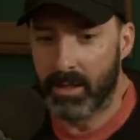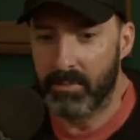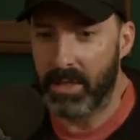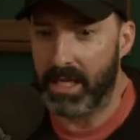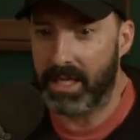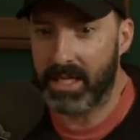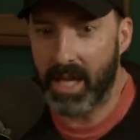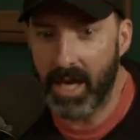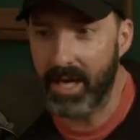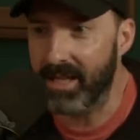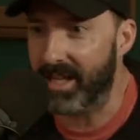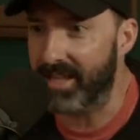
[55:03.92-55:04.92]
my
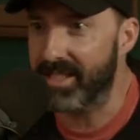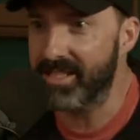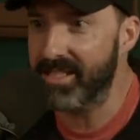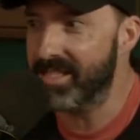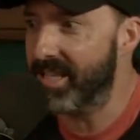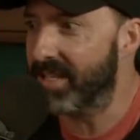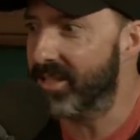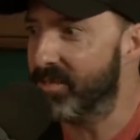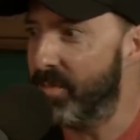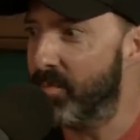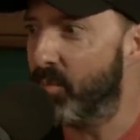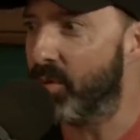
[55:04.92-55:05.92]
god, like this is like
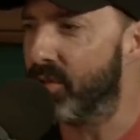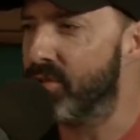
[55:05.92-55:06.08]
these people work